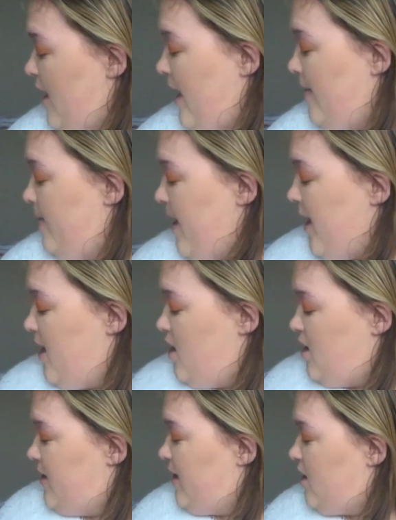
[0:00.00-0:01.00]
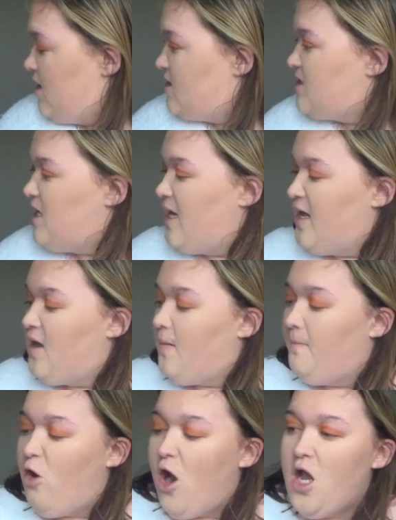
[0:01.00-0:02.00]
And then I take a Sleek
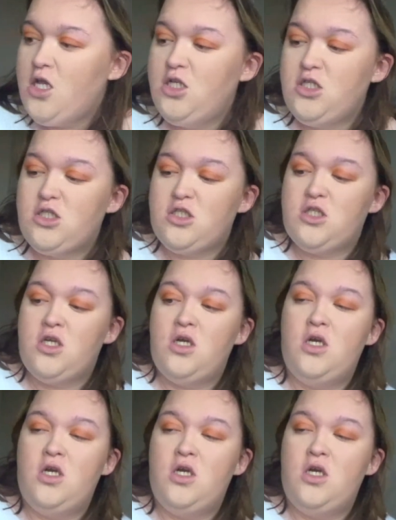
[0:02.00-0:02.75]
brush,